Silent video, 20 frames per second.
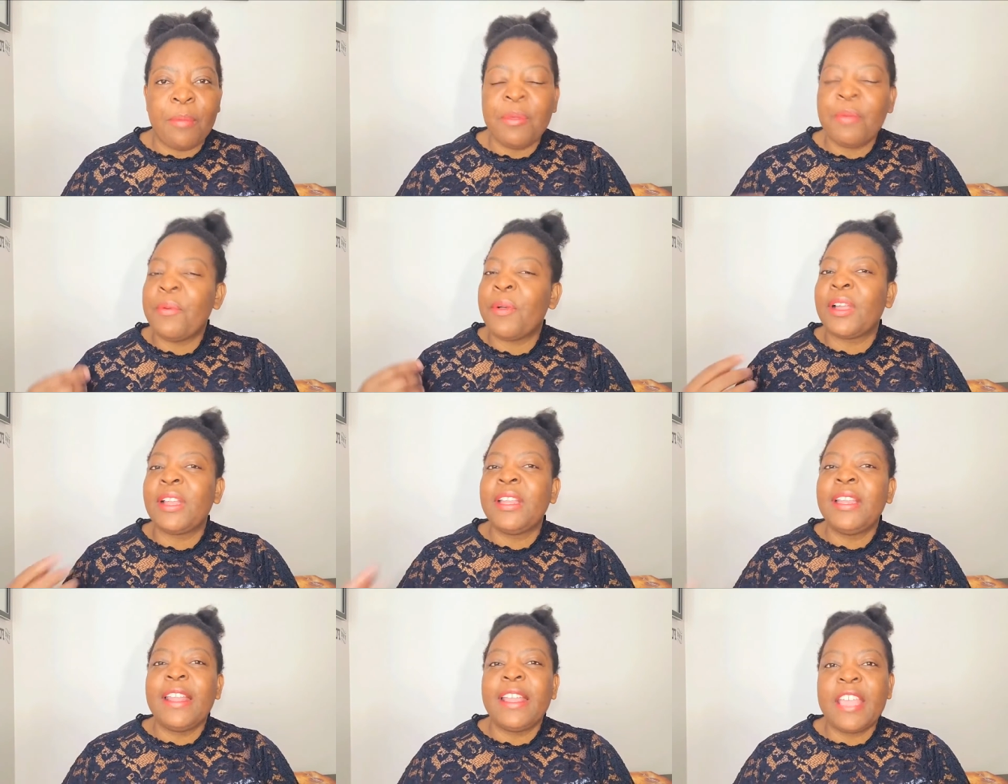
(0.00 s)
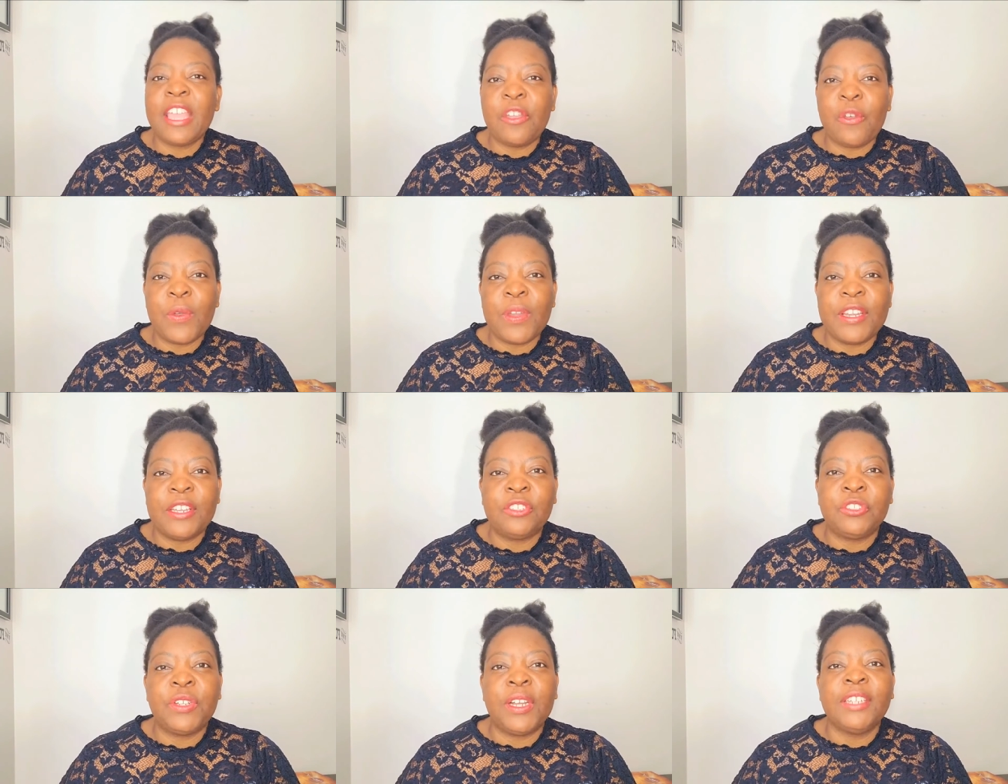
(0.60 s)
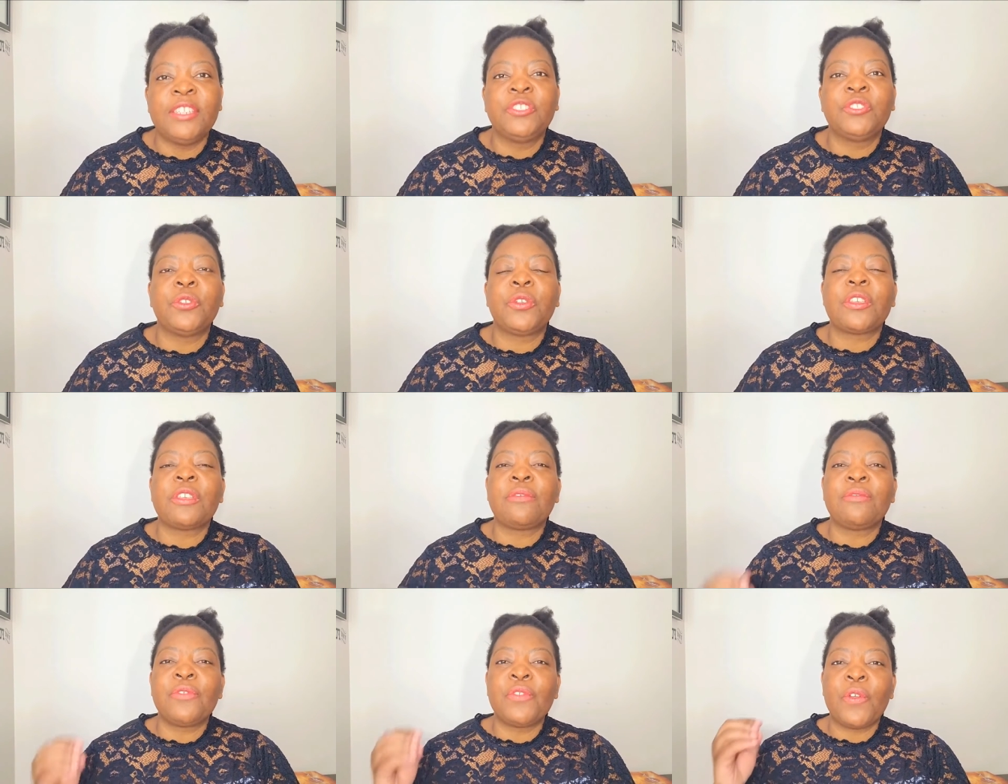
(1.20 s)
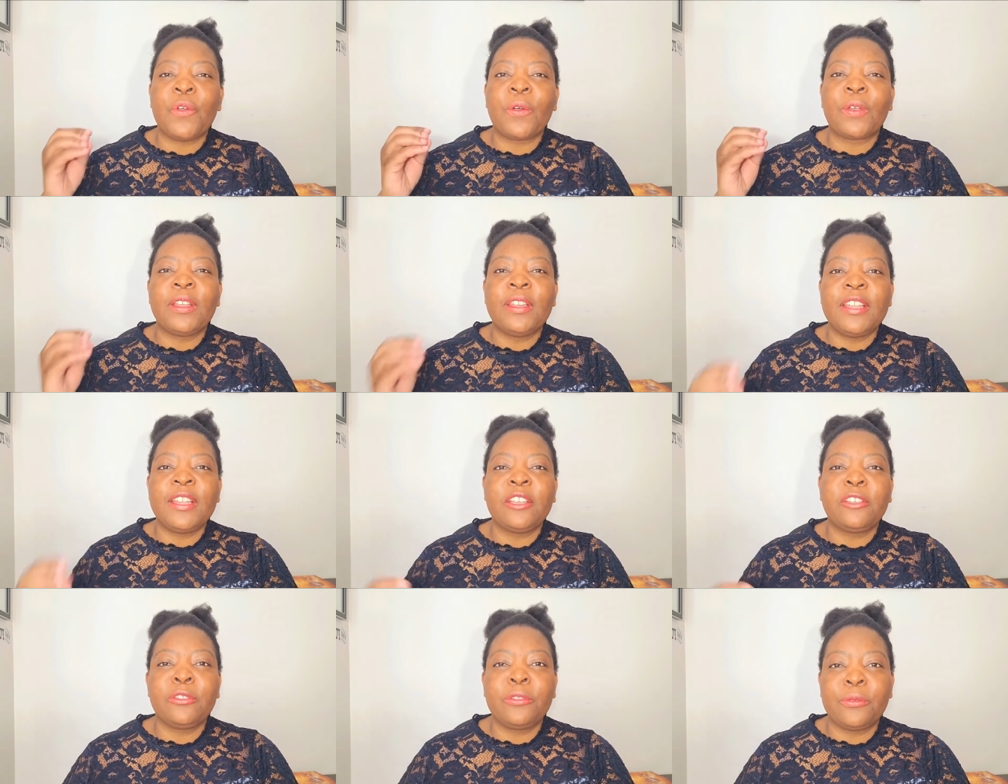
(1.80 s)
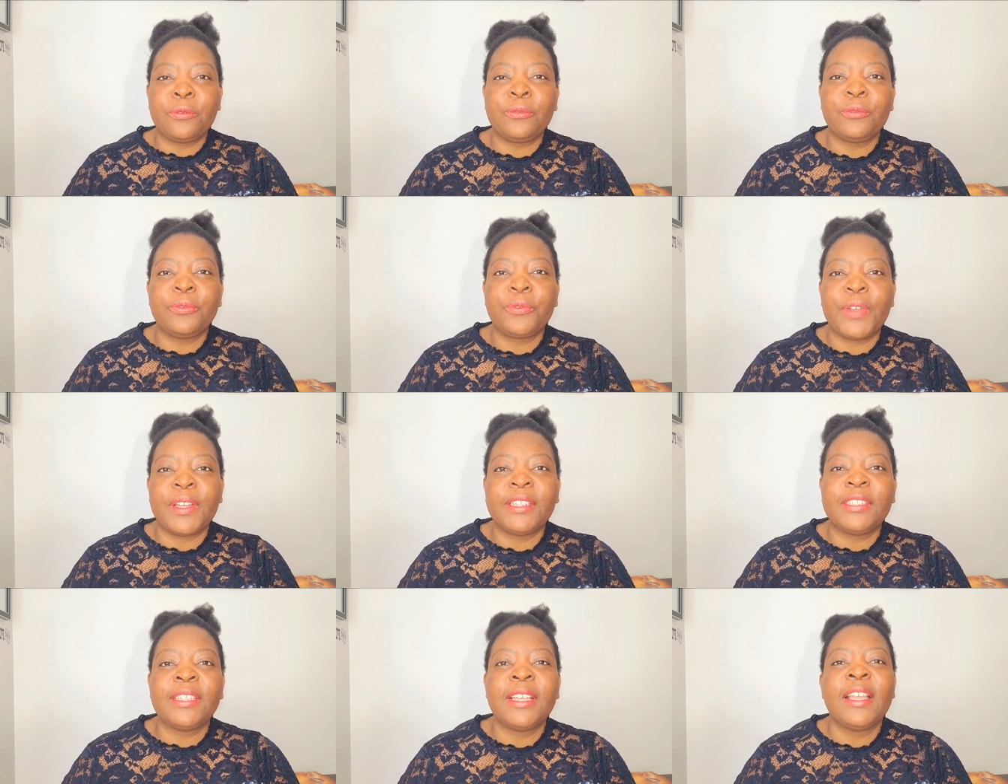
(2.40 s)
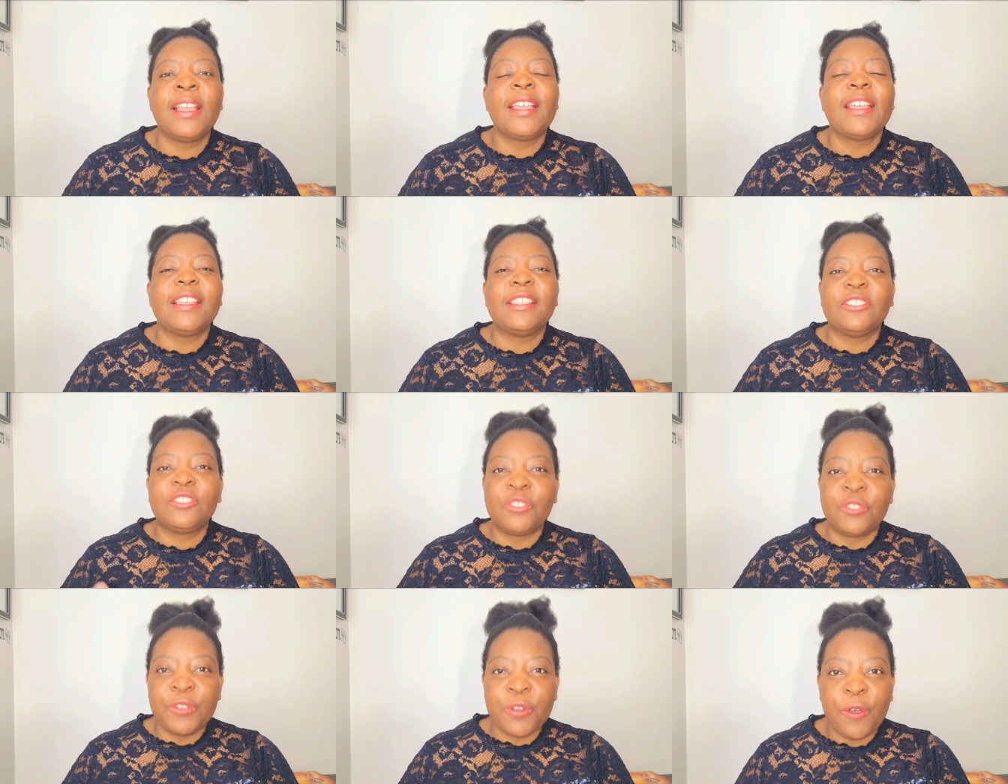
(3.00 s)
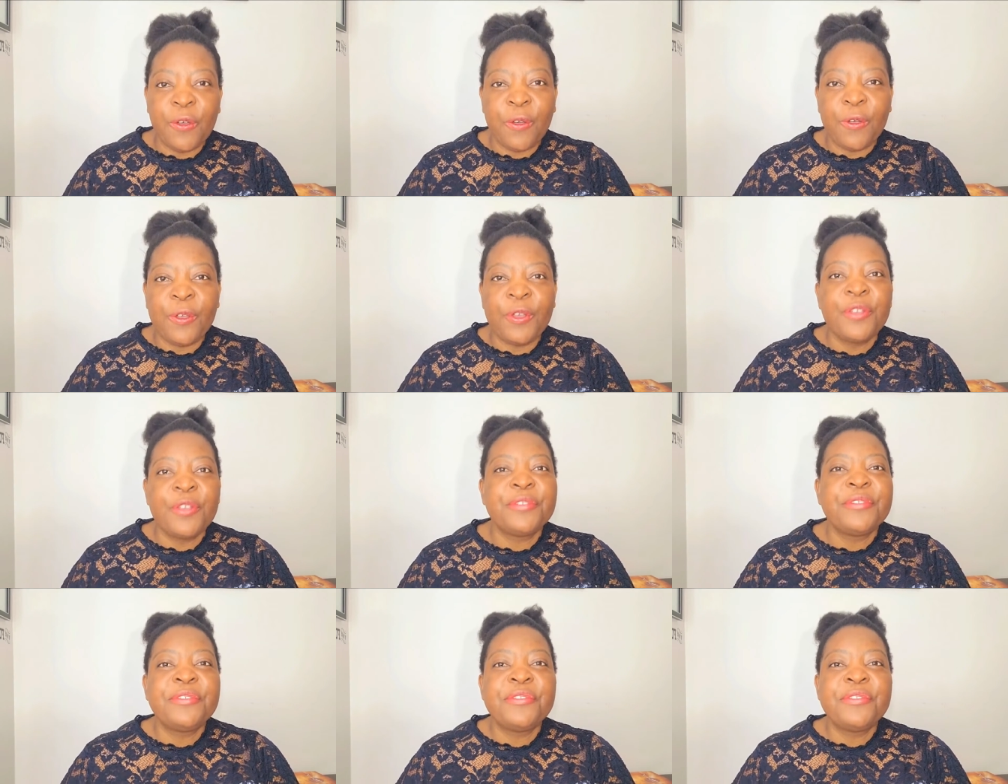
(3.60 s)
Are people clicking on it, right? So if your click-through rate is low,